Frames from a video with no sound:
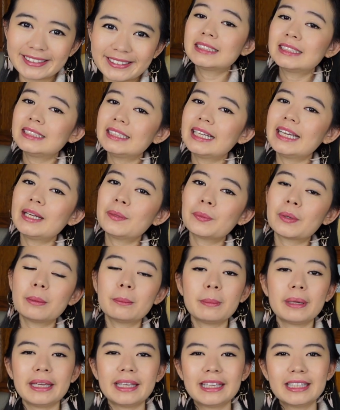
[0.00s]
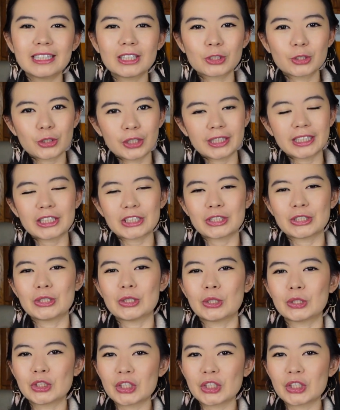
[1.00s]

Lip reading: Today we're making a traditional